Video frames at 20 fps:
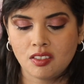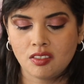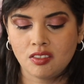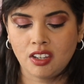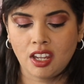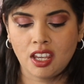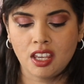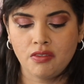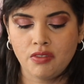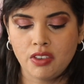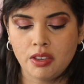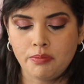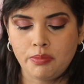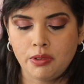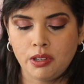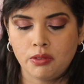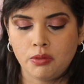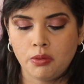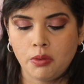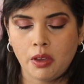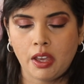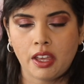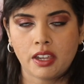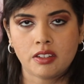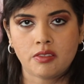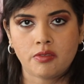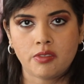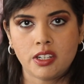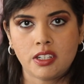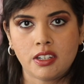navy blue
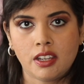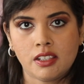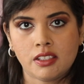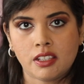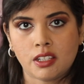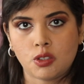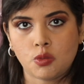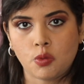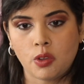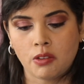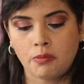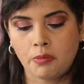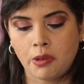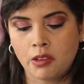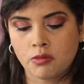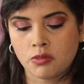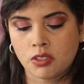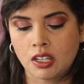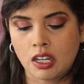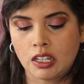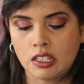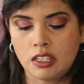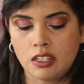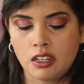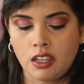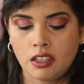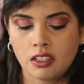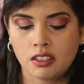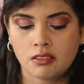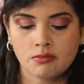and retails at £12.99.
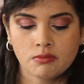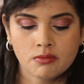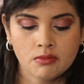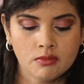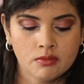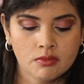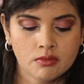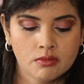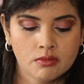Hmm.